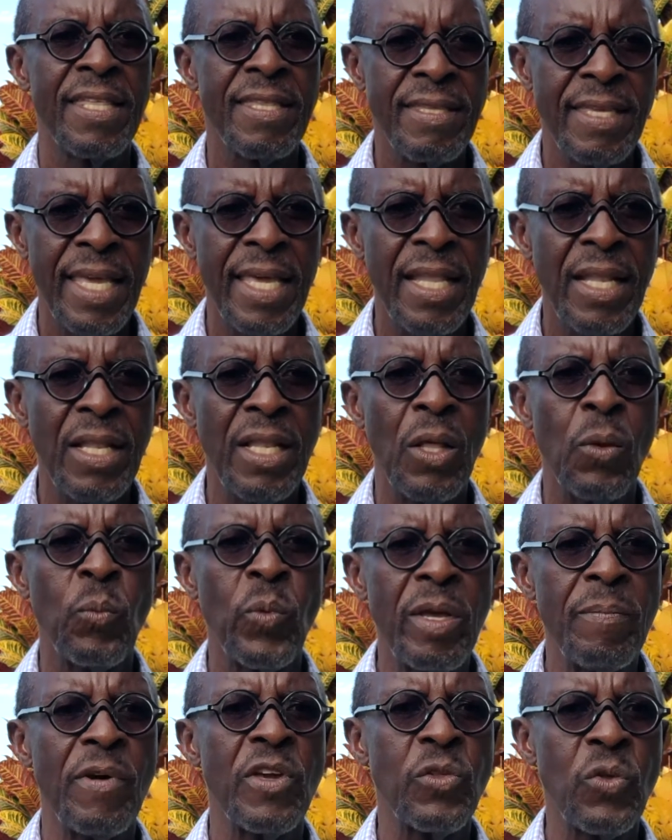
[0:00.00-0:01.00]
still
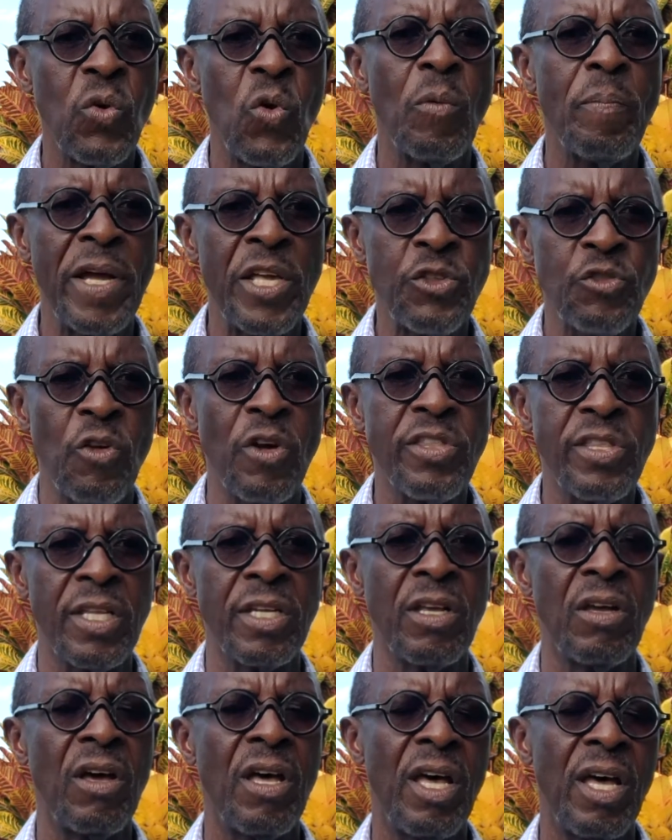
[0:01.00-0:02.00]
we must hope and trust
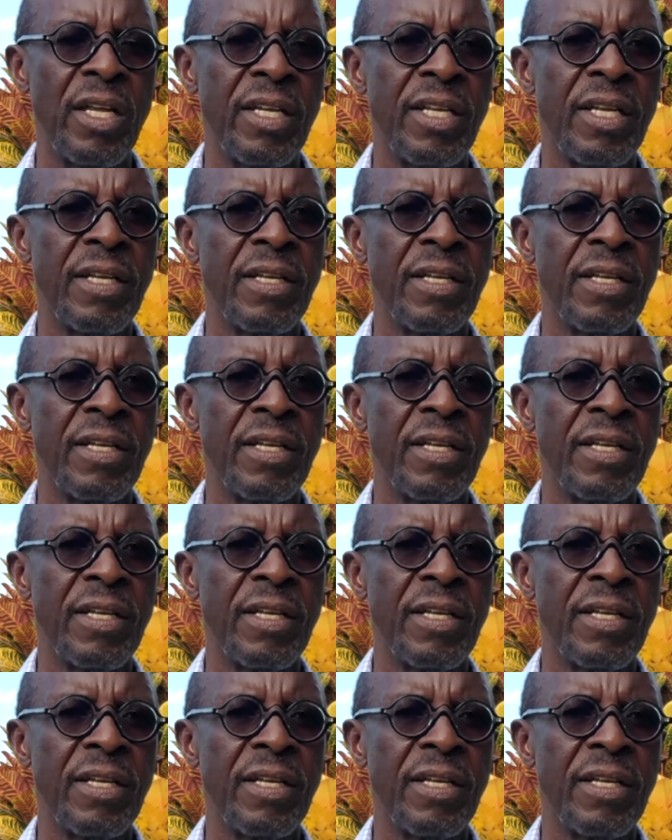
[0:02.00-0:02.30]
in God.